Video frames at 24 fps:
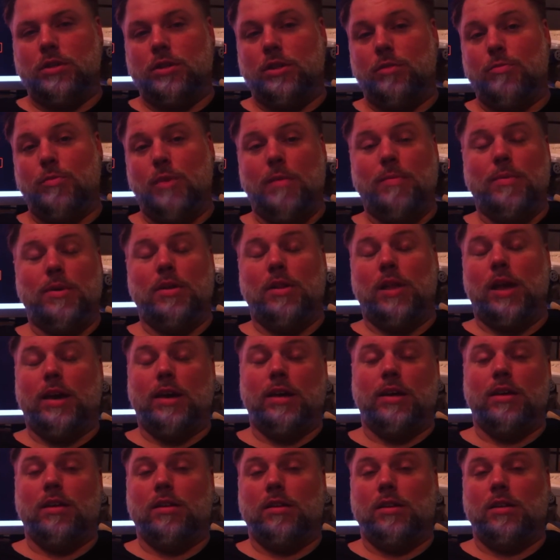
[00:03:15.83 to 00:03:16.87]
and then maybe like
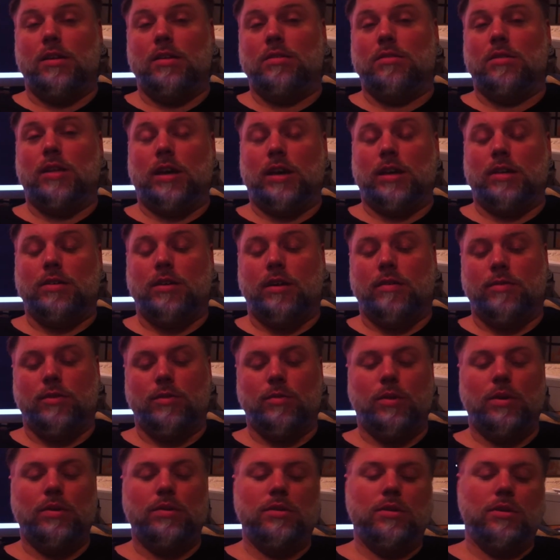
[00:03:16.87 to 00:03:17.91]
an elite, like a tougher
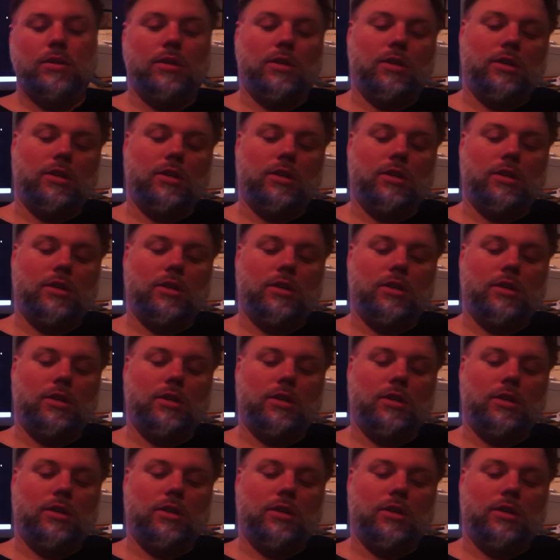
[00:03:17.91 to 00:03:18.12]
one.